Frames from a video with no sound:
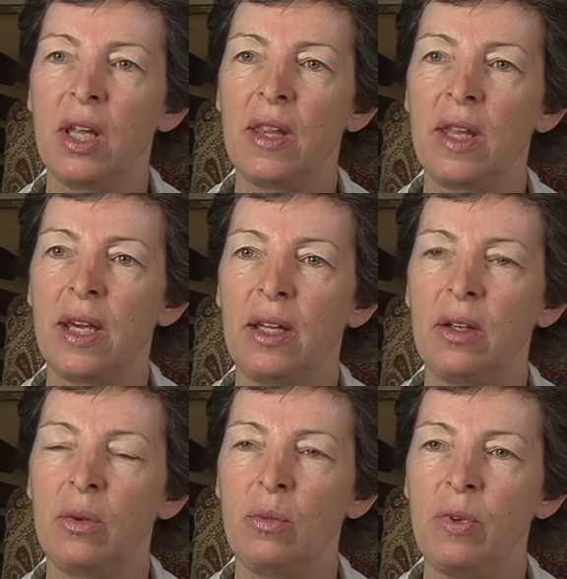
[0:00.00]

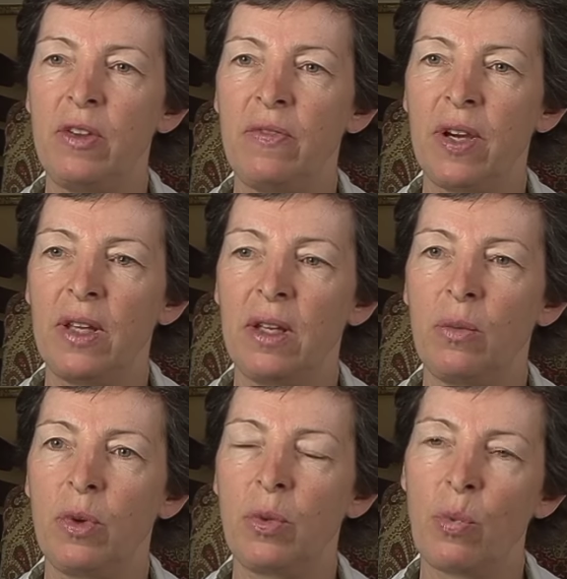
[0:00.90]
then we find that
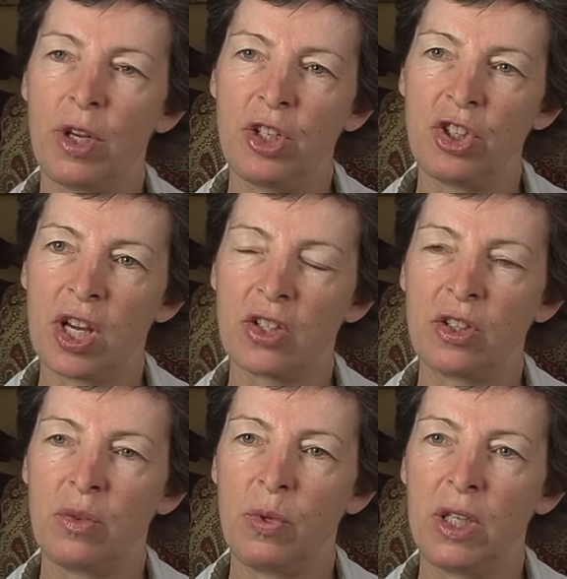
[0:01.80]
with one
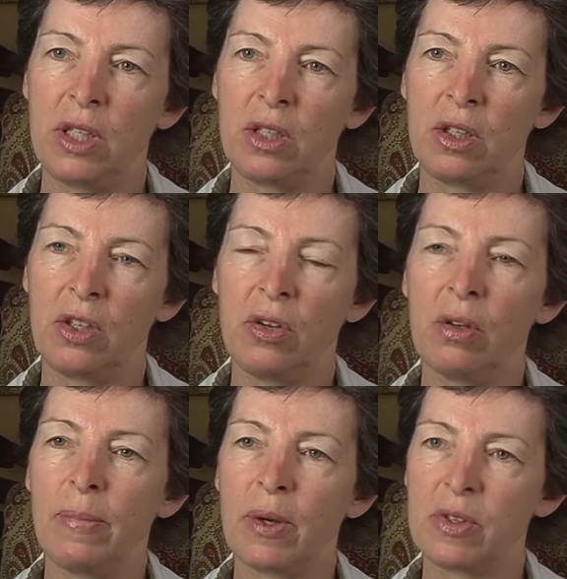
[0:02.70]
injection we can cure
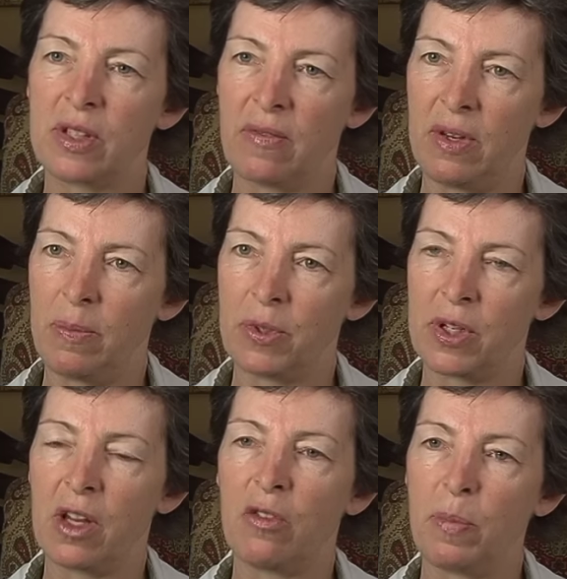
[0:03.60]
about seventy
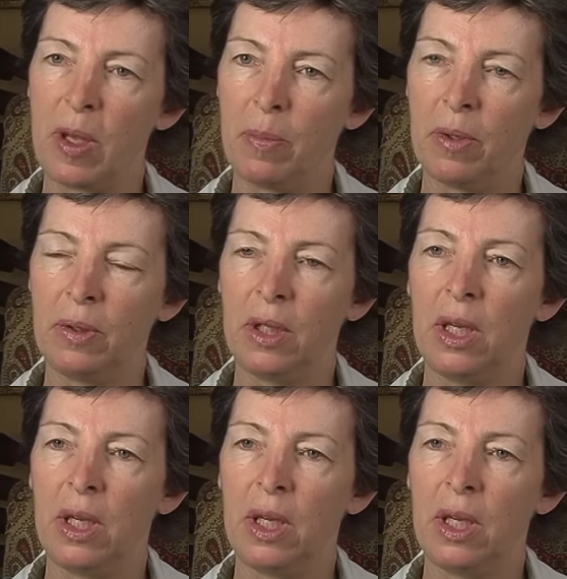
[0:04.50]
percent of people.